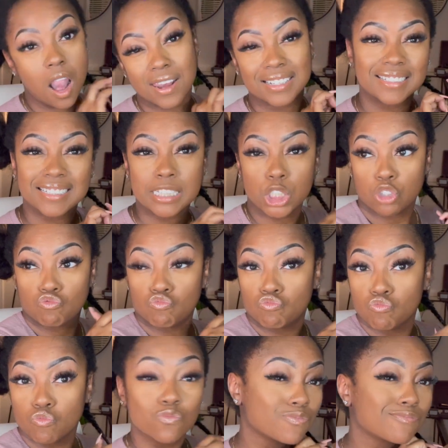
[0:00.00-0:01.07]
going to the
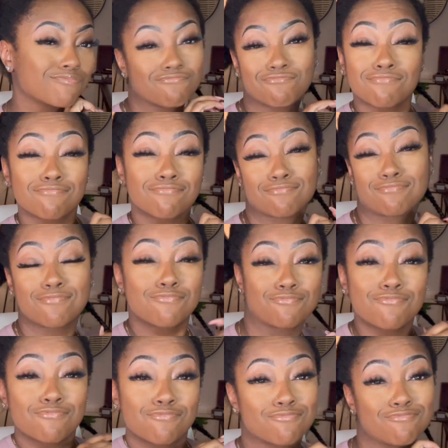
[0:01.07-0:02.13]
back and just
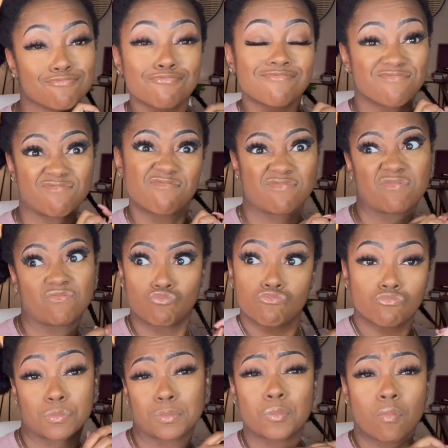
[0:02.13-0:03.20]
separate my little leave out right
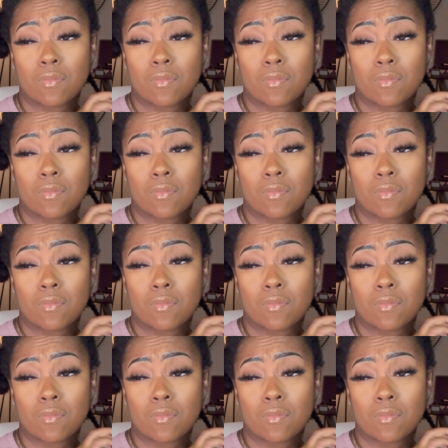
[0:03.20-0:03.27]
here.